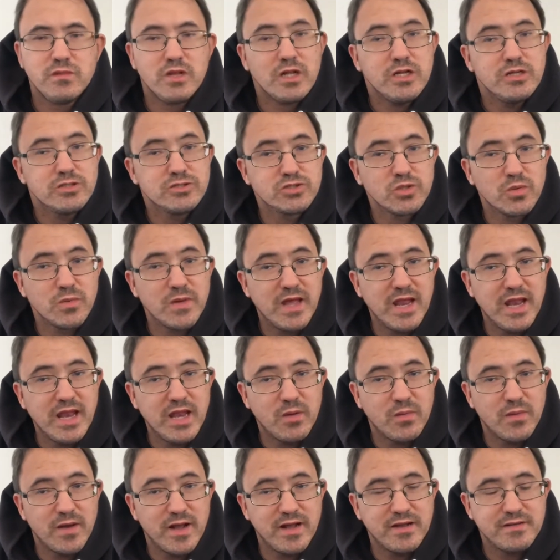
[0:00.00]
So
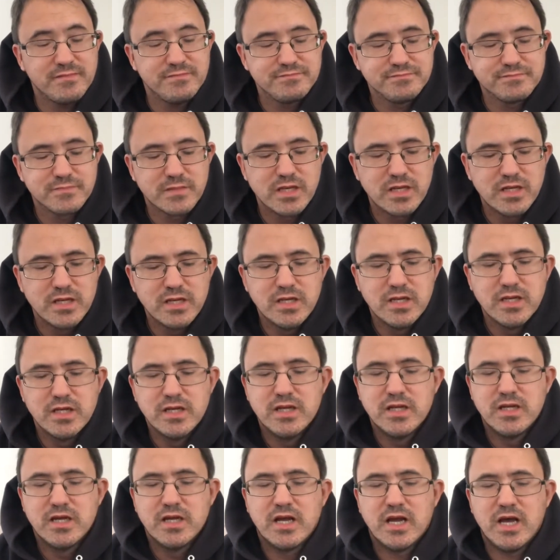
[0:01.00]
anyway,
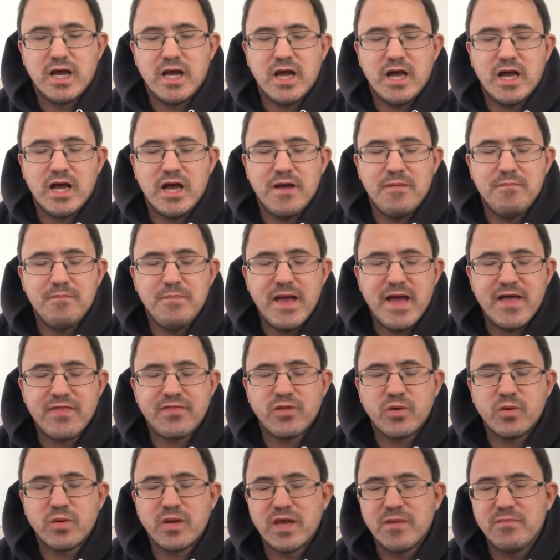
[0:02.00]

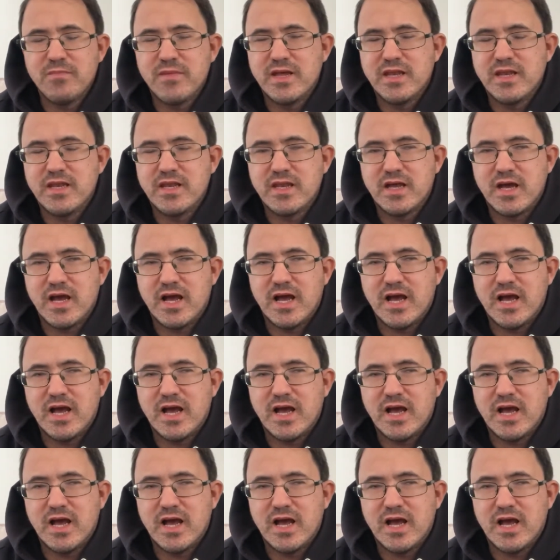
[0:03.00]
Matthew Kidman